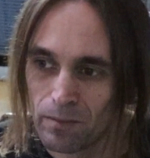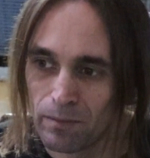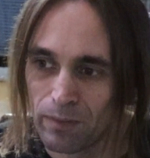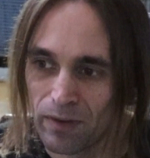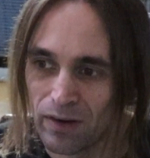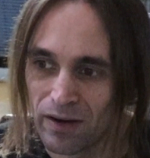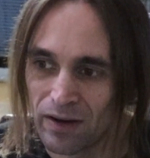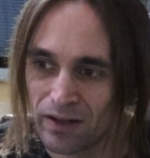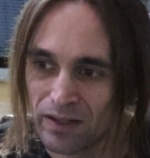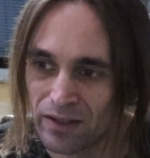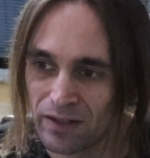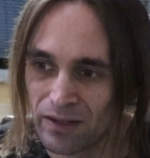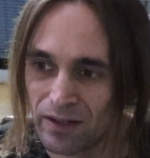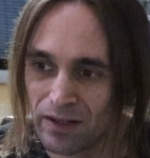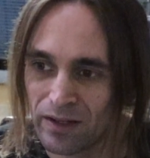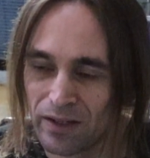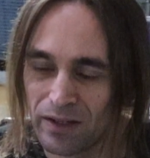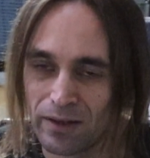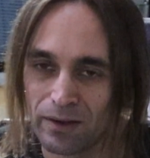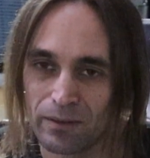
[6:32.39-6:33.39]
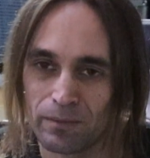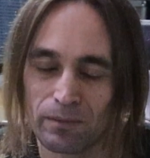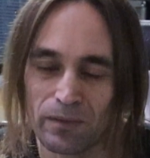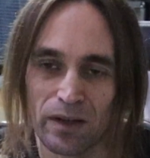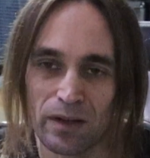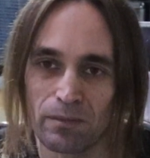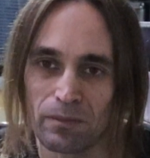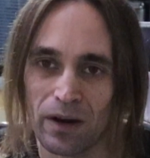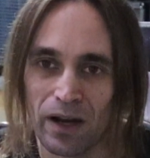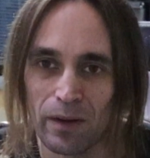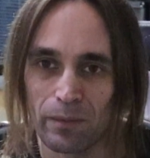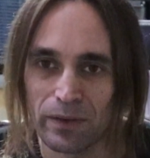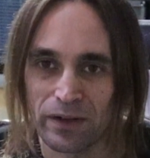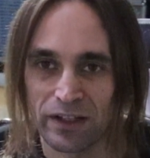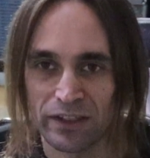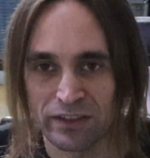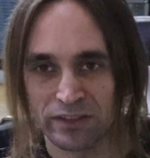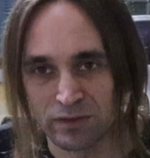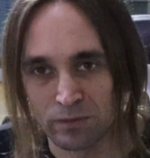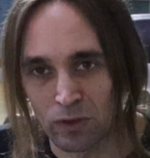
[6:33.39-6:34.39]
But in my
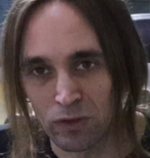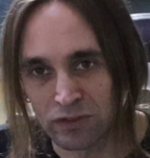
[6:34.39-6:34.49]
applications,